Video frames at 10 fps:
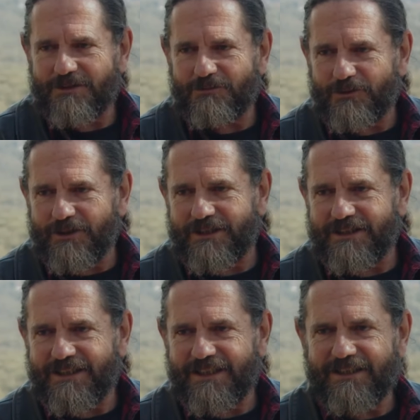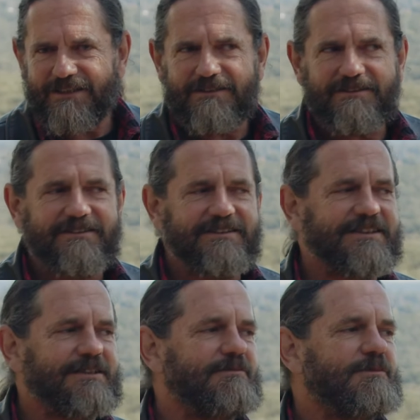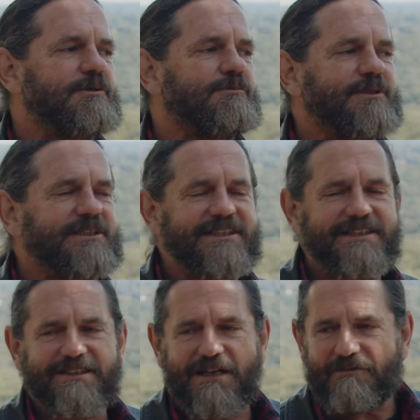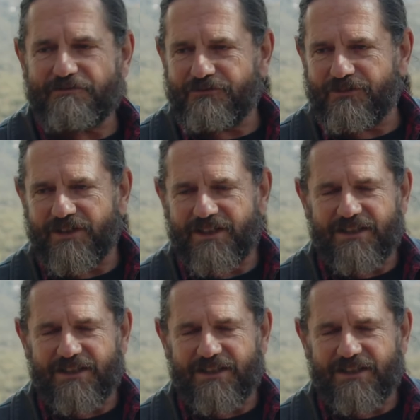to sit in each other's shoes and see how other people are